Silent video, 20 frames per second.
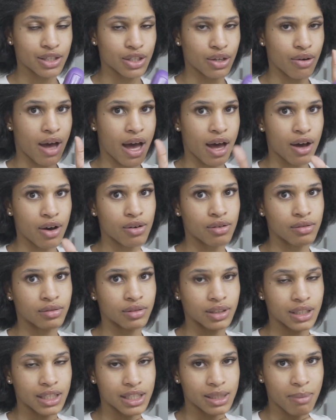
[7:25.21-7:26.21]
so I'll
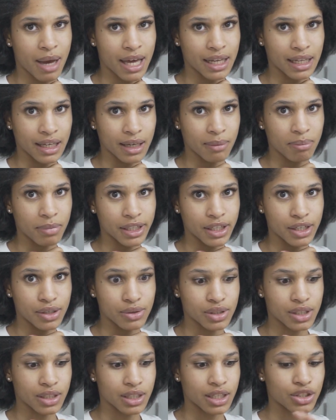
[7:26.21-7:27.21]
list my link below
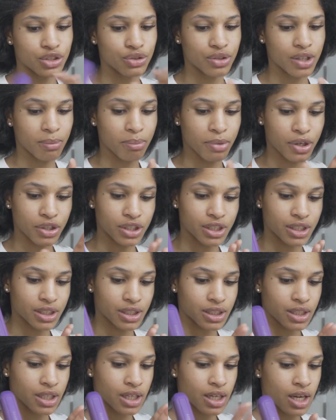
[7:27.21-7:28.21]
so that you can purchase
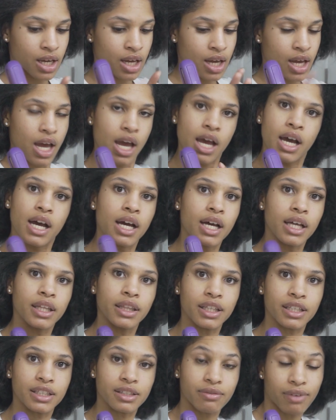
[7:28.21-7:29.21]

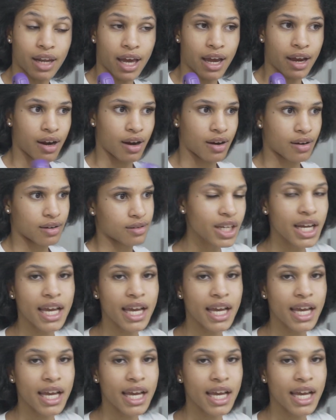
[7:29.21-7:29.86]
this flat iron.